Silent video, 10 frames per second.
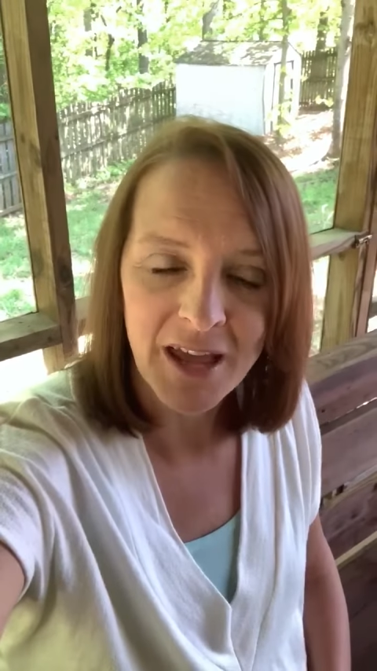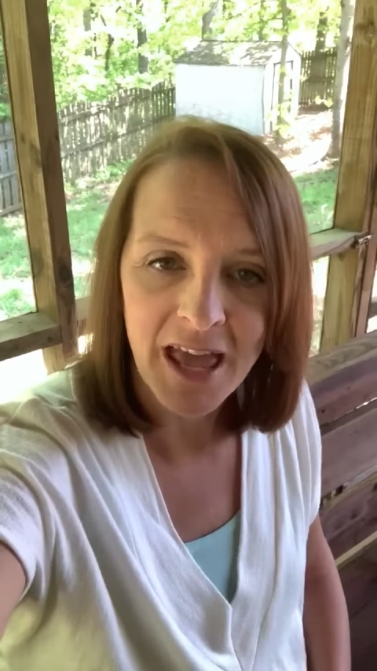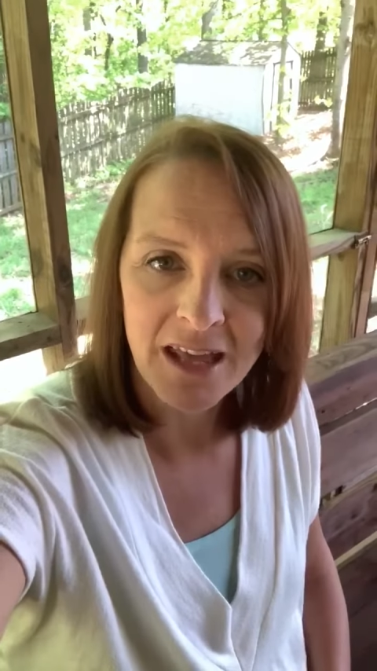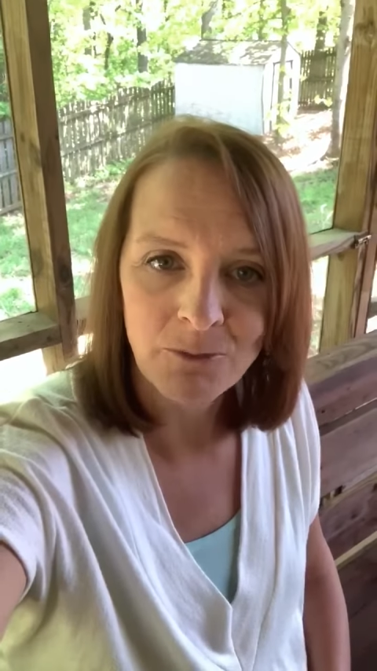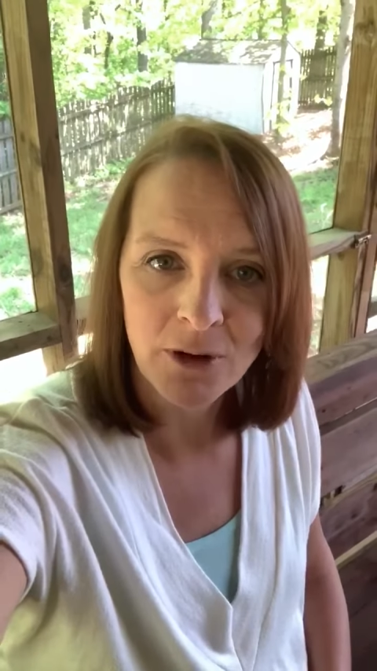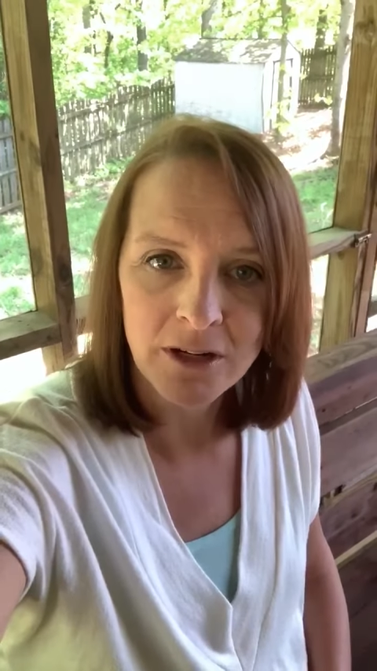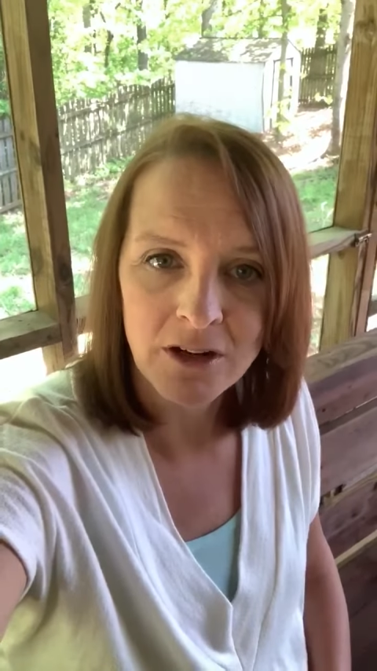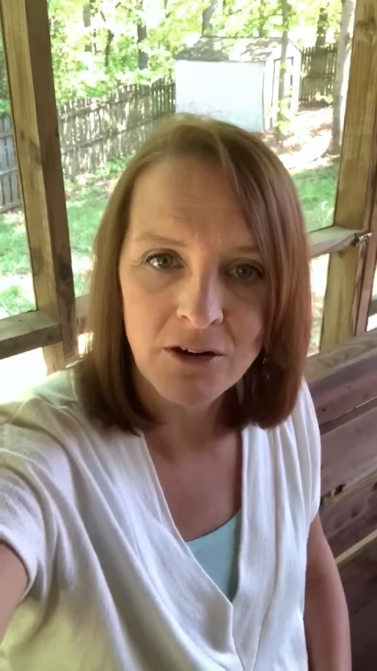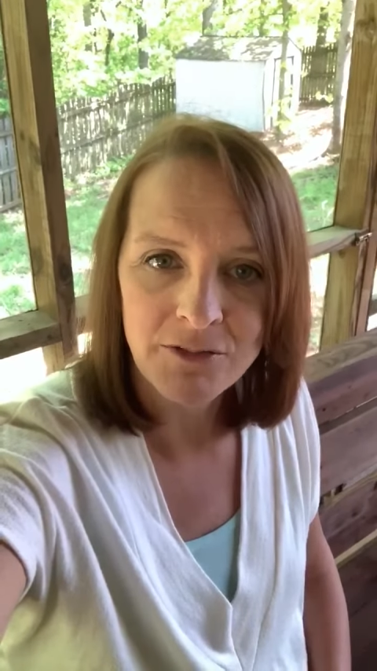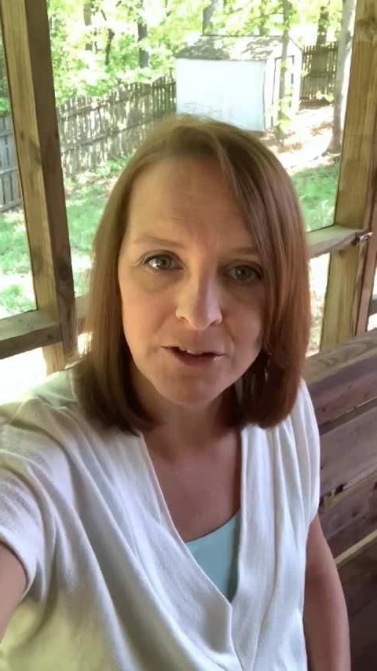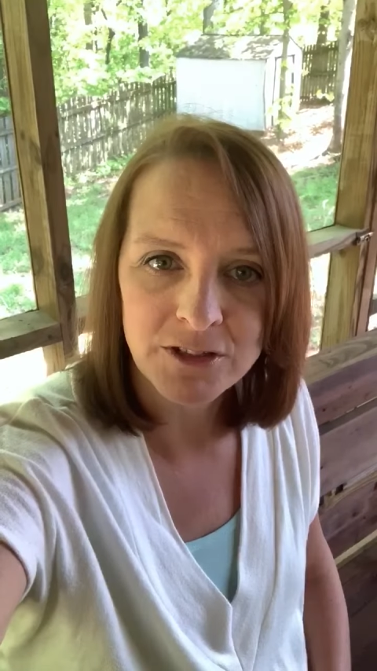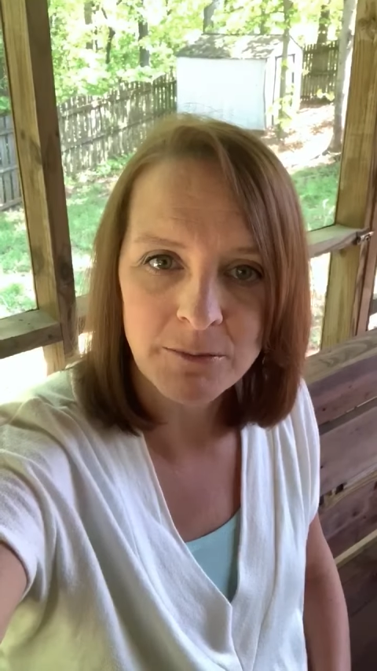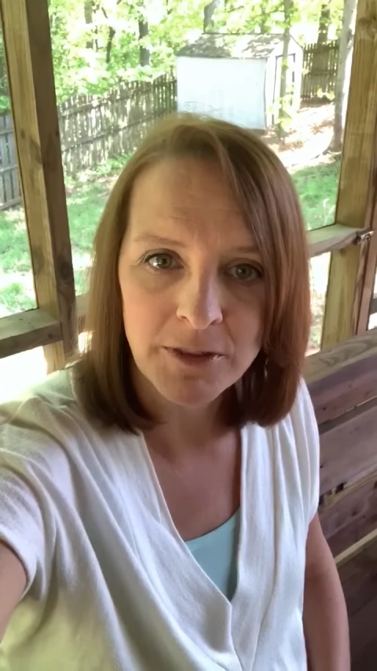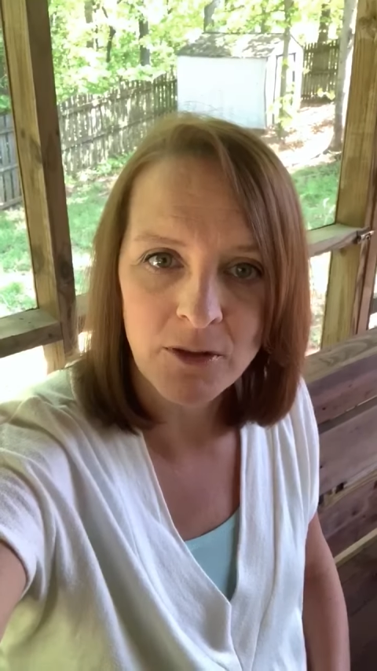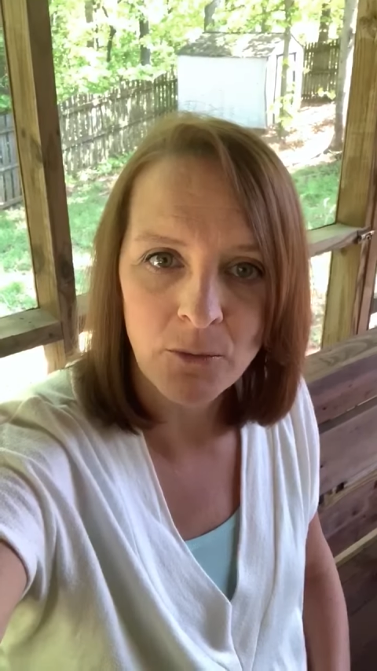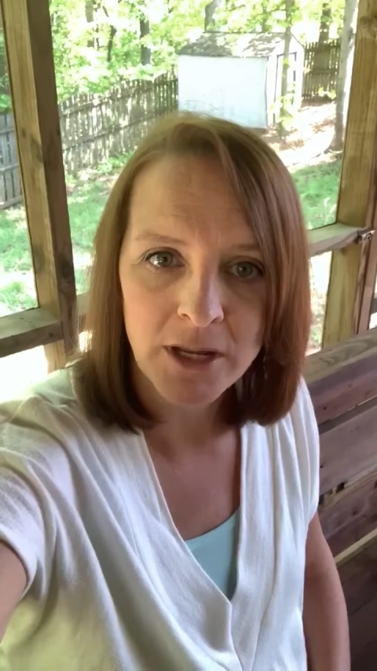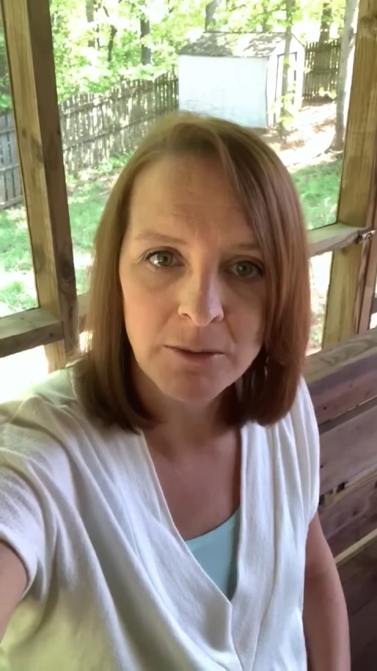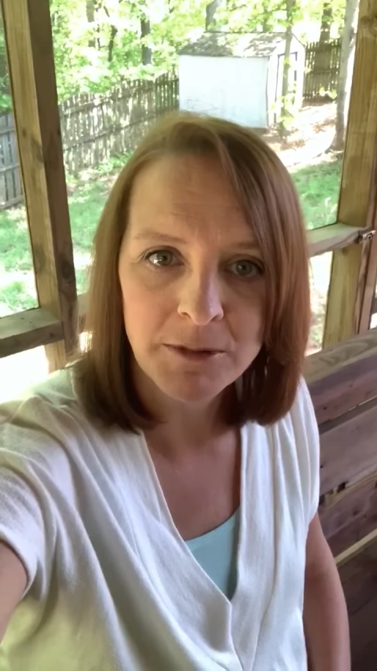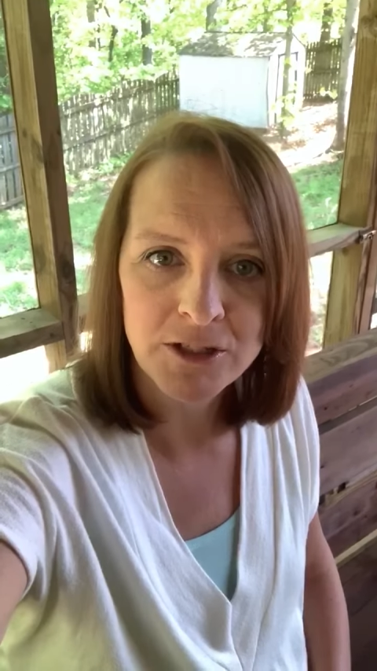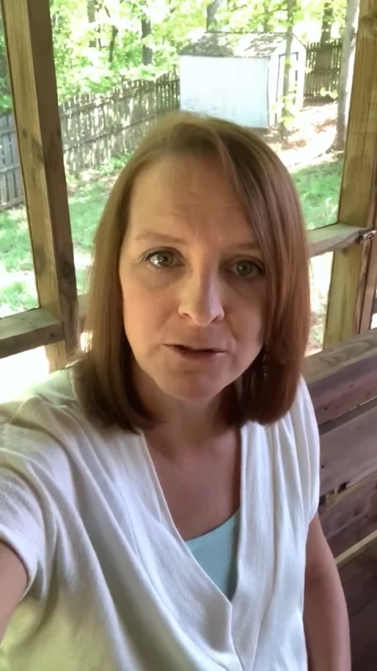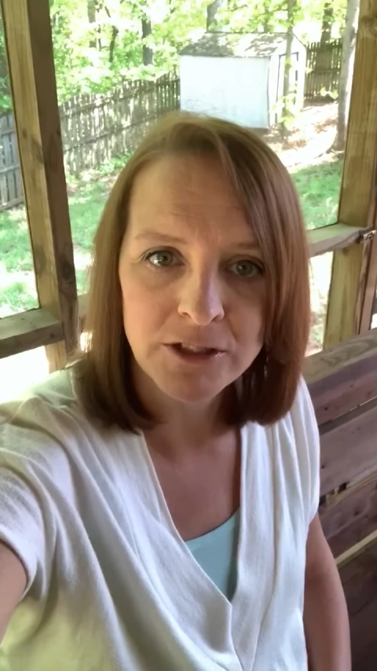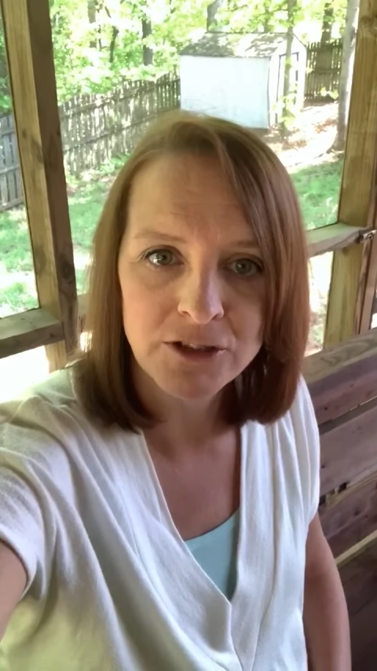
and want to know if there's something that we could be doing